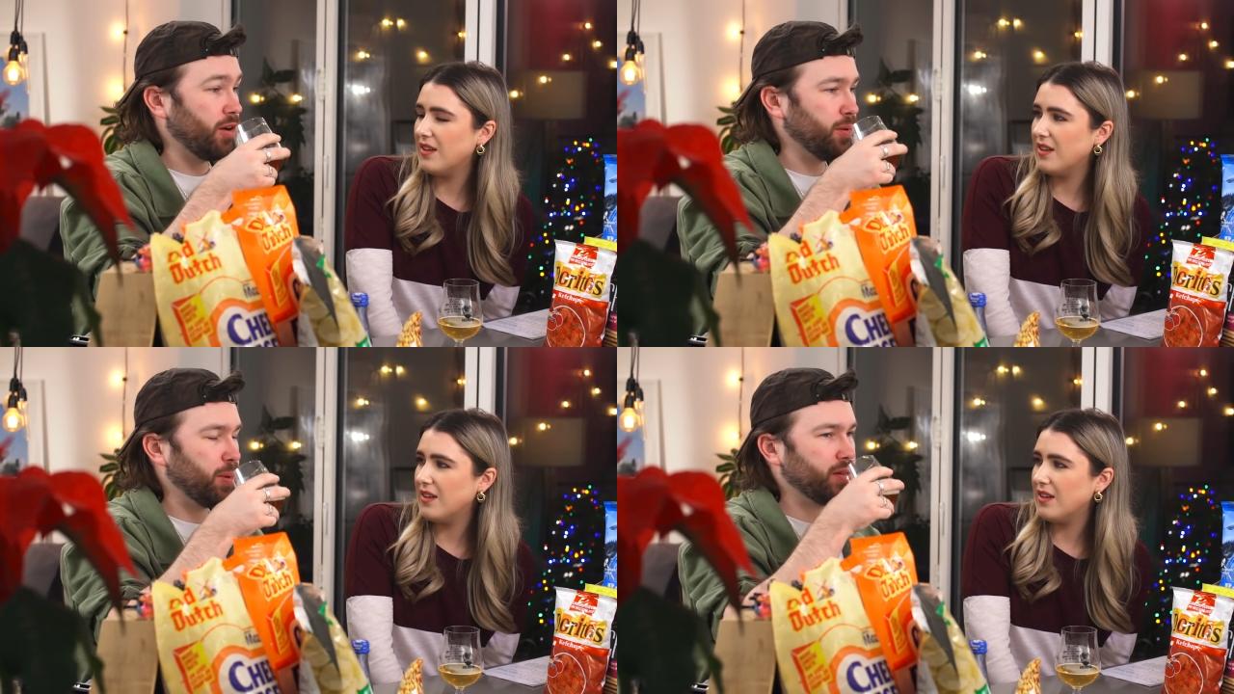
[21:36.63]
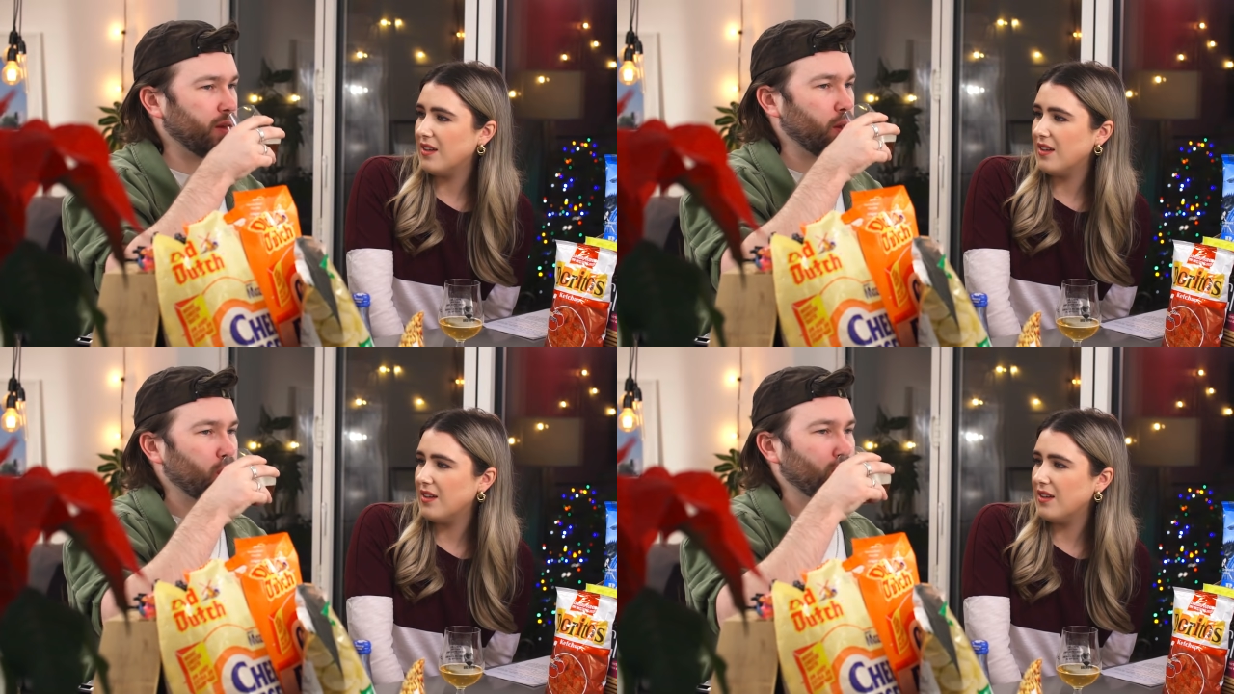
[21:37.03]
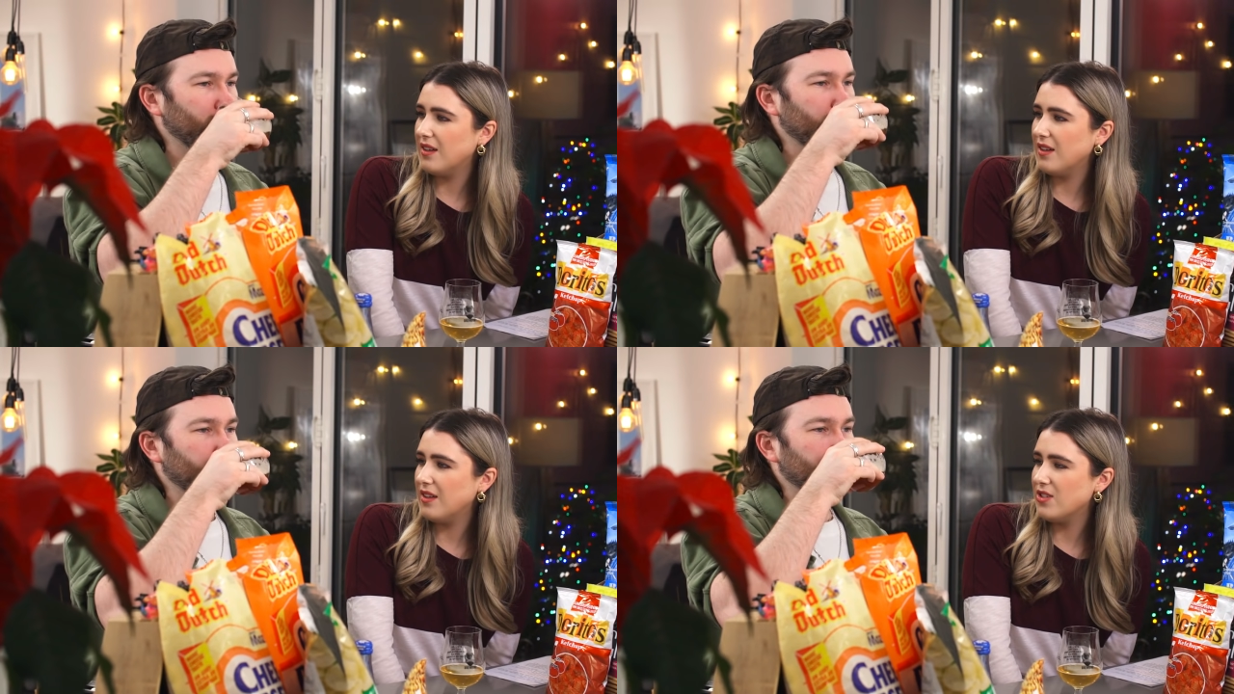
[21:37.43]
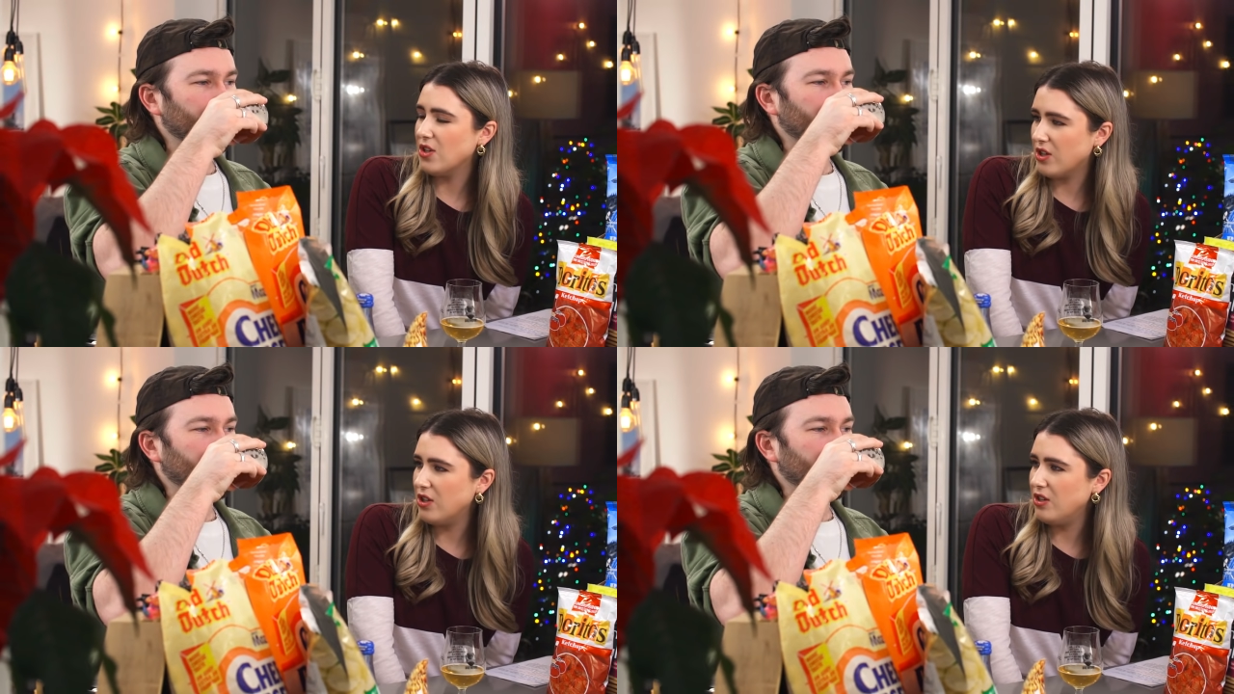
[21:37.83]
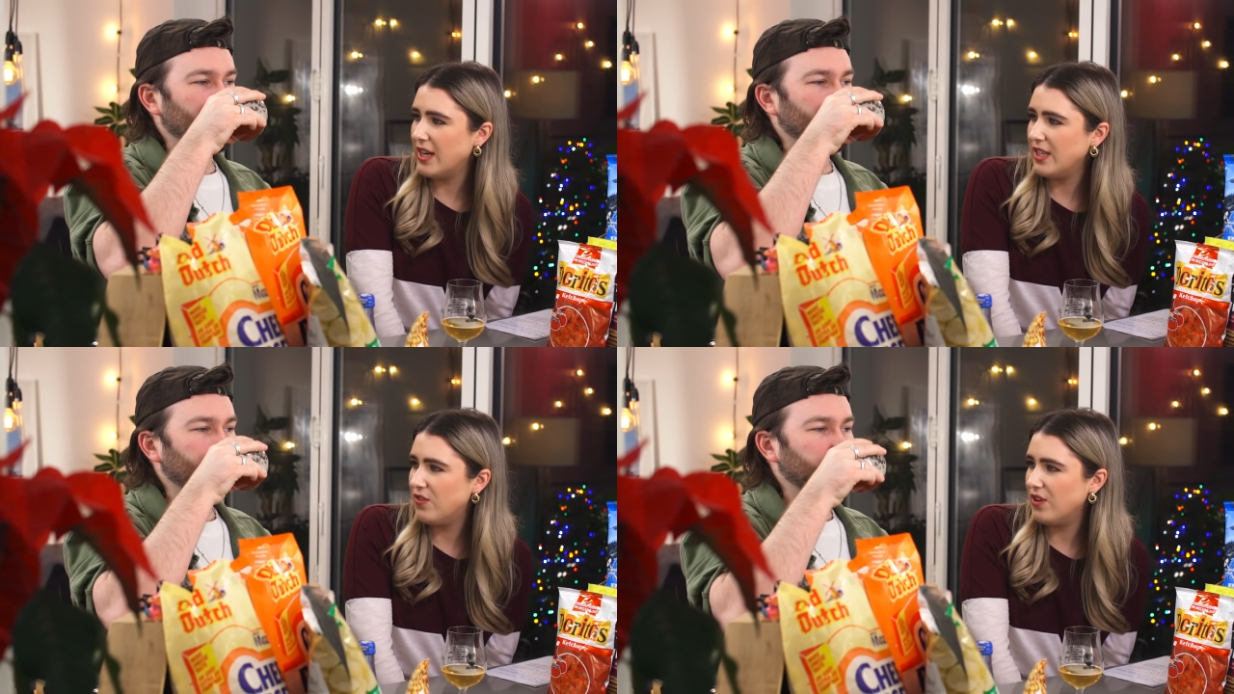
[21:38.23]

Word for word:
Speaker 1: very bitter.
Speaker 2: So can you taste